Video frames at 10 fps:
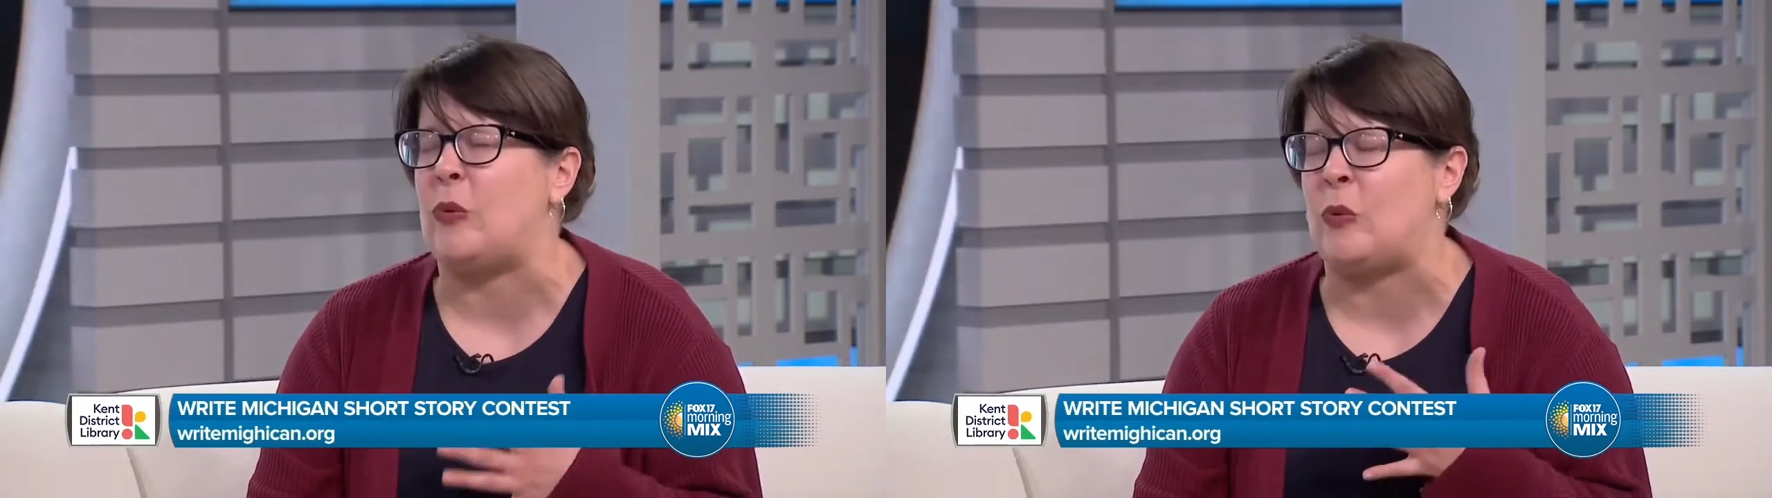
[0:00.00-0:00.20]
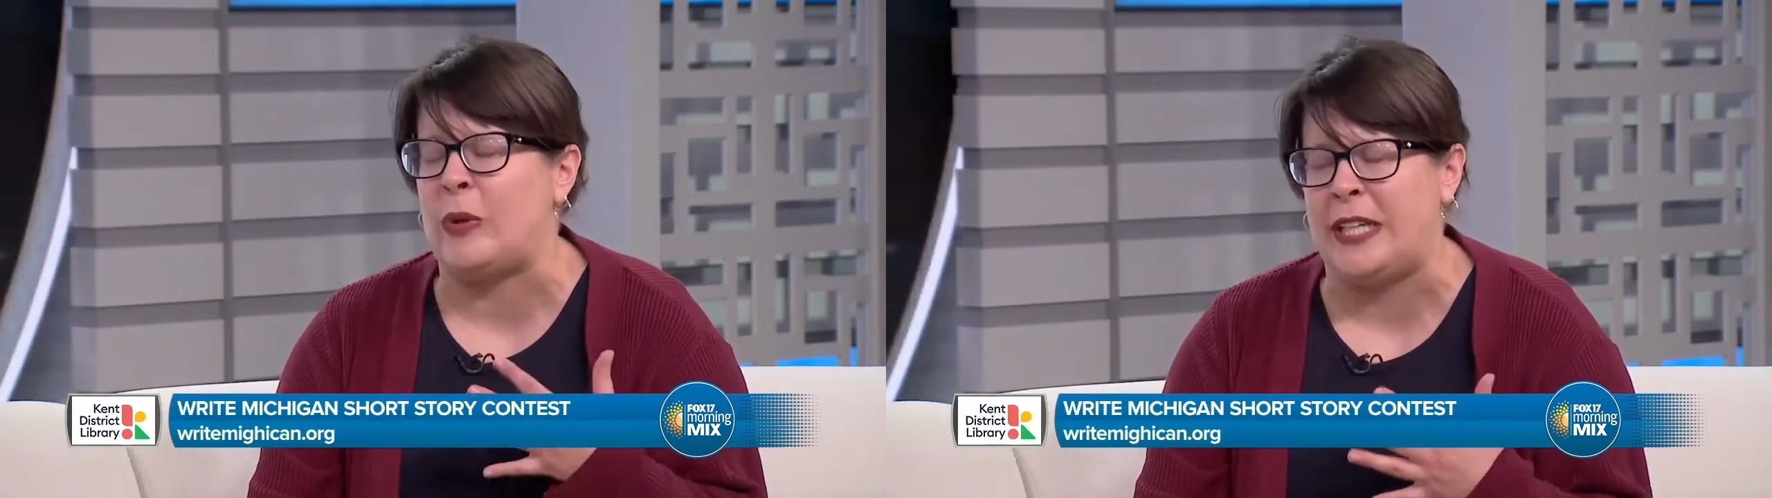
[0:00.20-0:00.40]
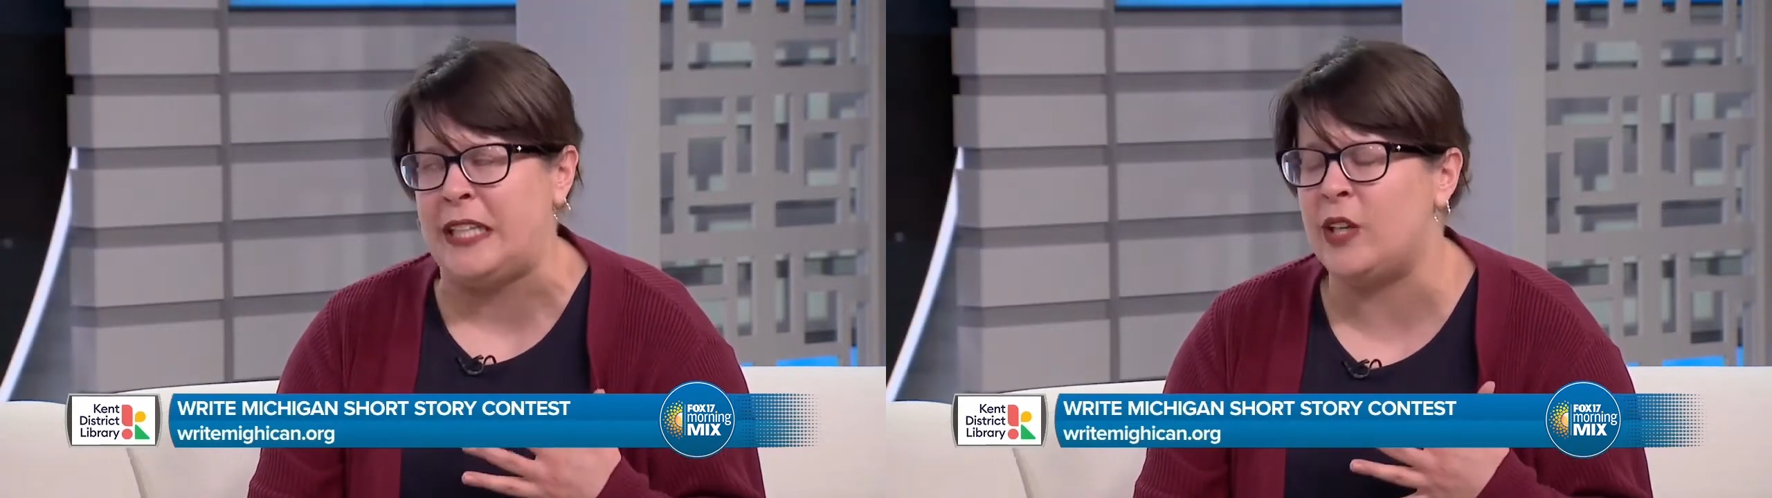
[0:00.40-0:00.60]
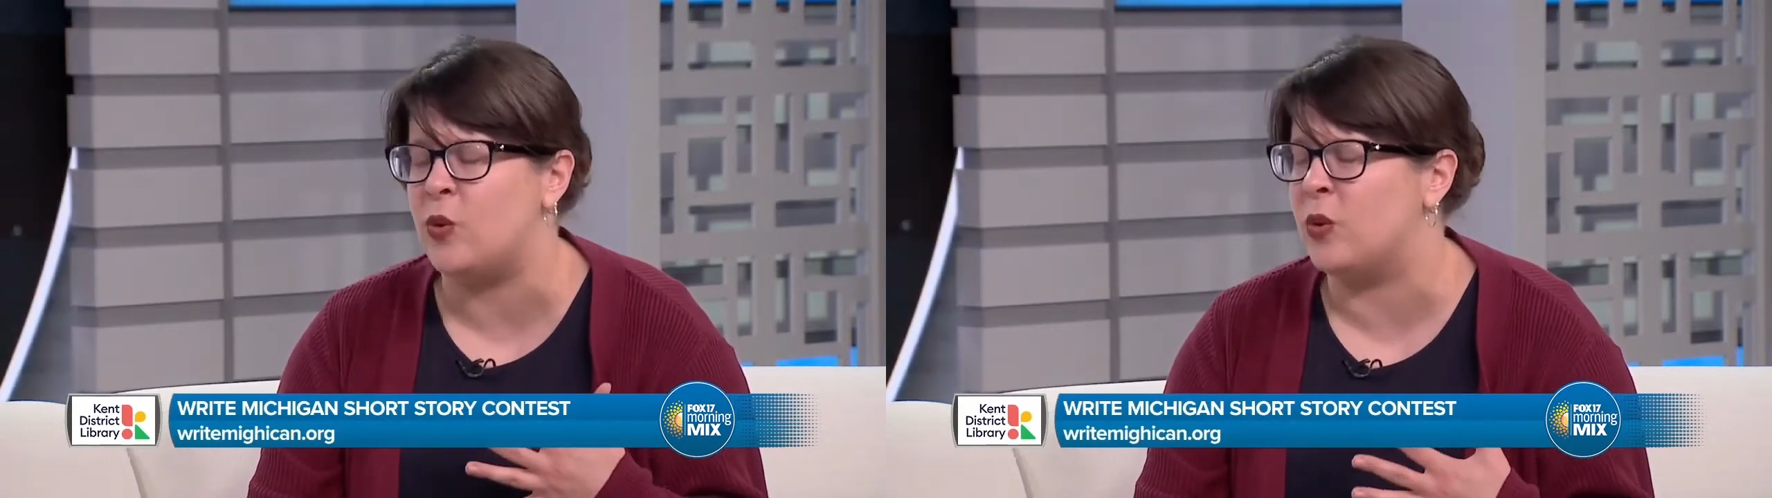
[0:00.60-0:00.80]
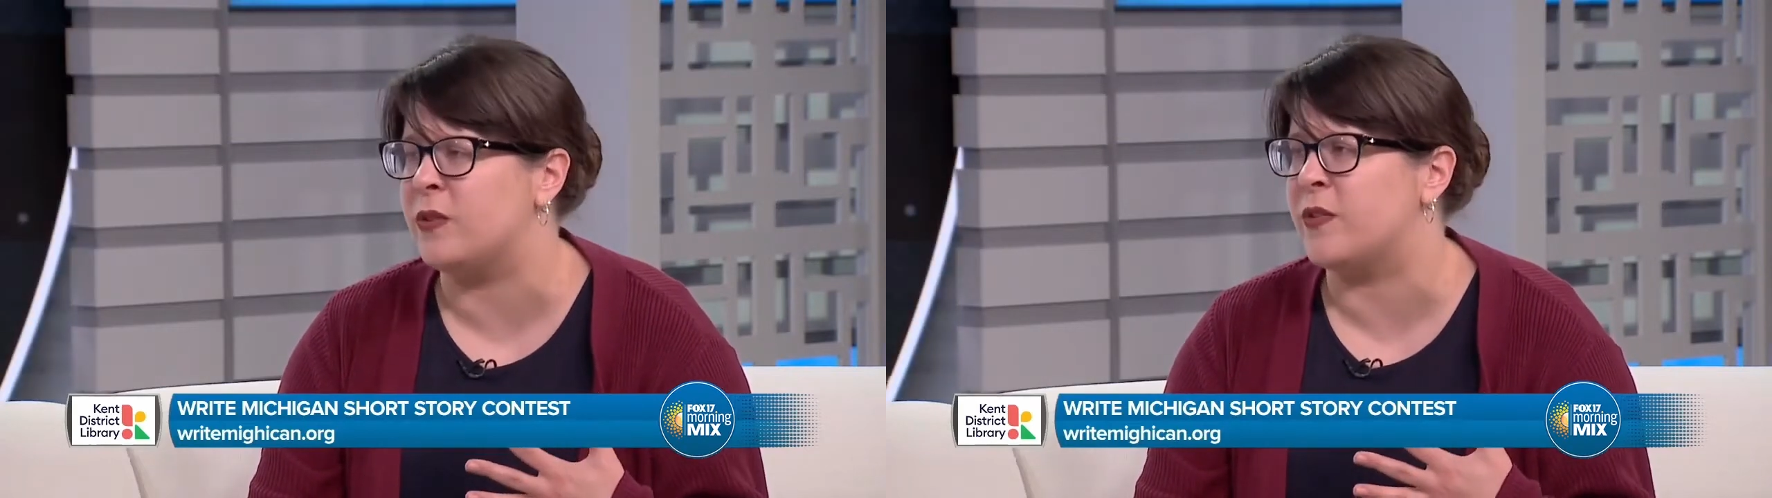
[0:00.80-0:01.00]
really
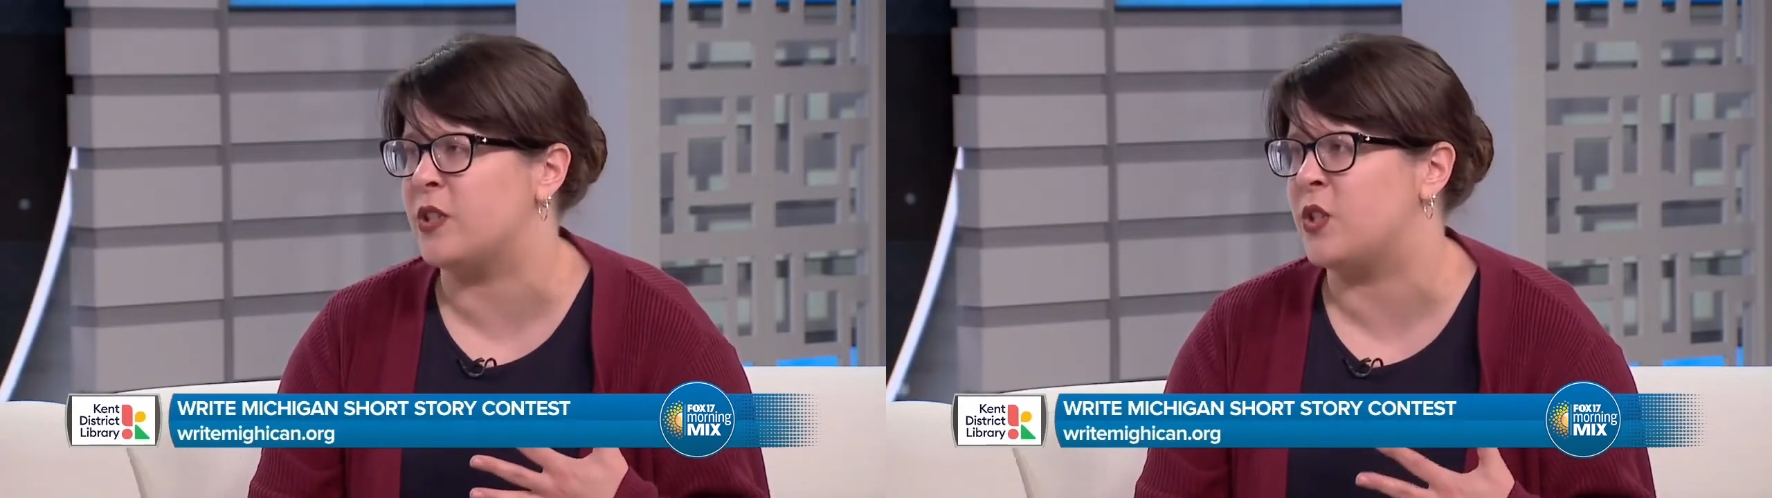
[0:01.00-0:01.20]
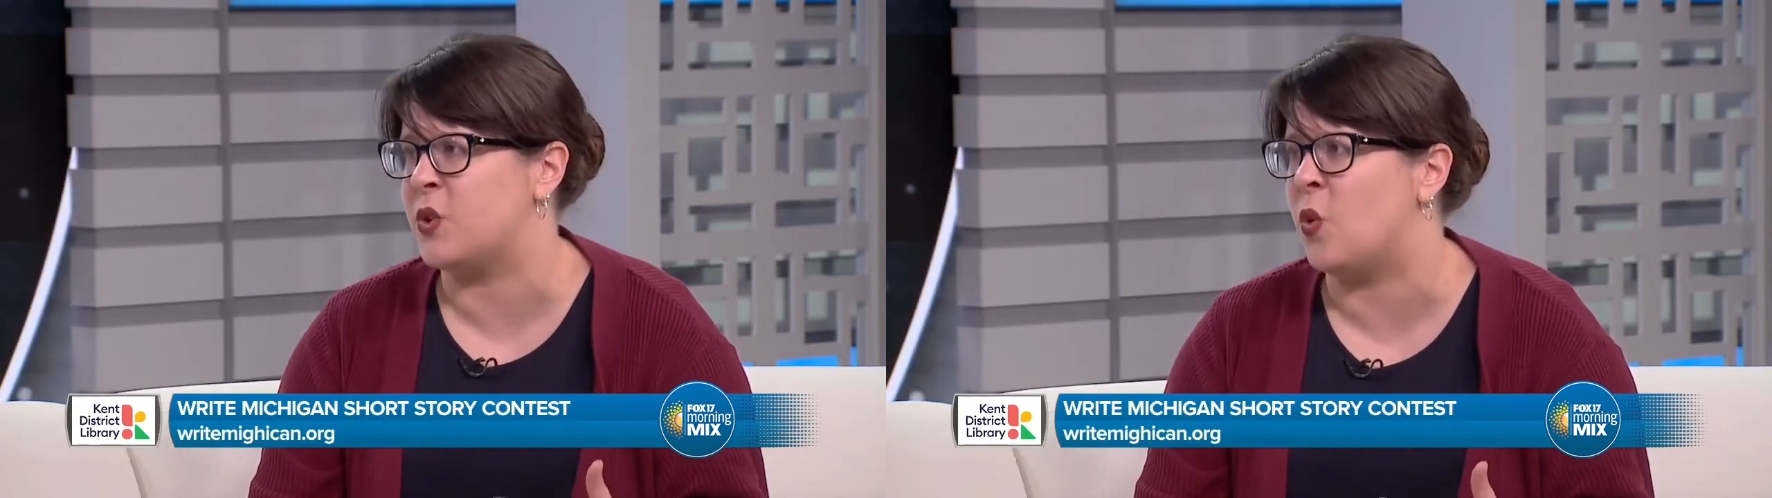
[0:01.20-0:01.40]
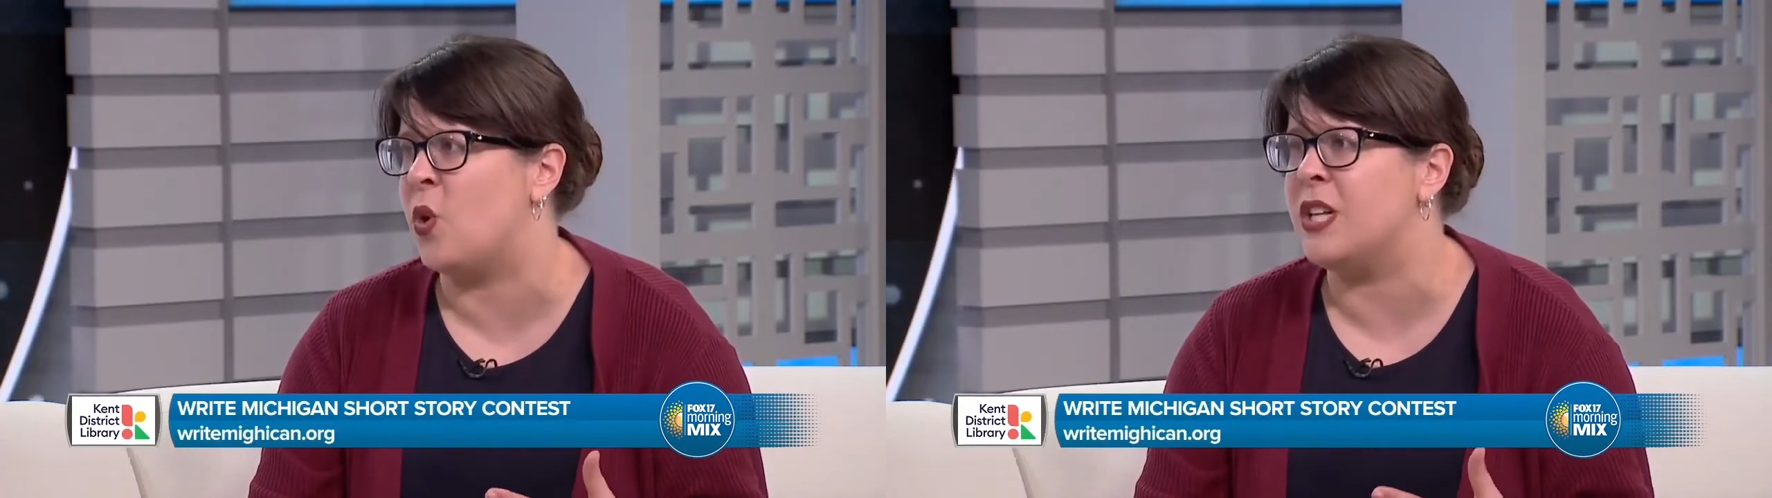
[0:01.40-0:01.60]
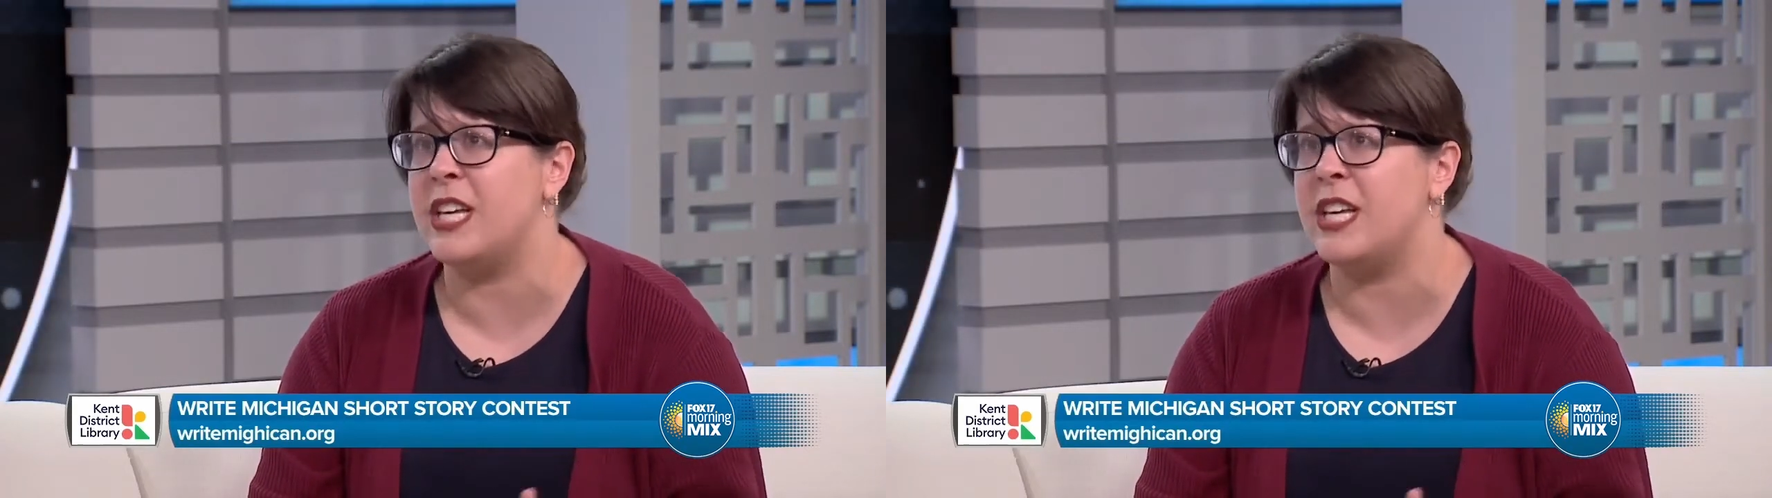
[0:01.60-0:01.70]
cool for school